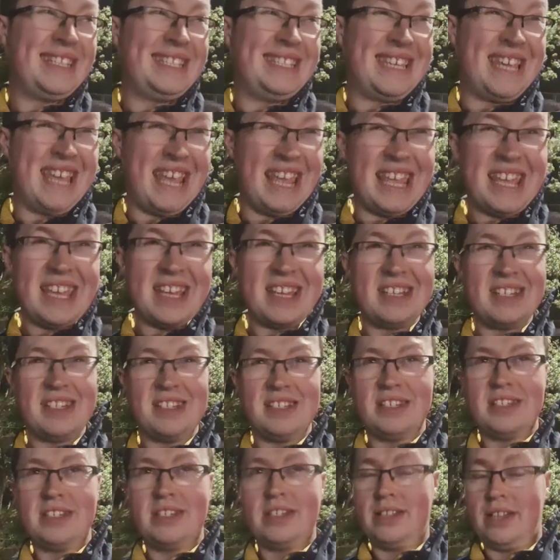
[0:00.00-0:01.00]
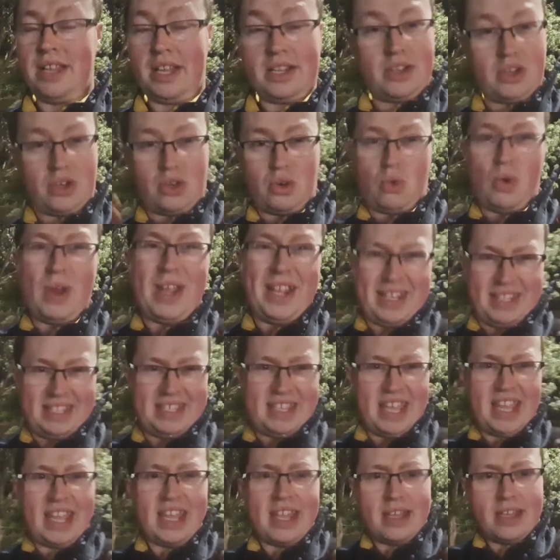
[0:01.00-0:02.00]
tea, like a quick
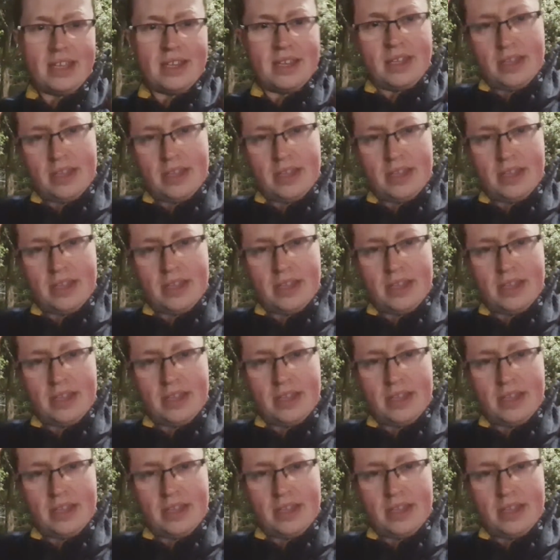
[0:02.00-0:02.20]
tea,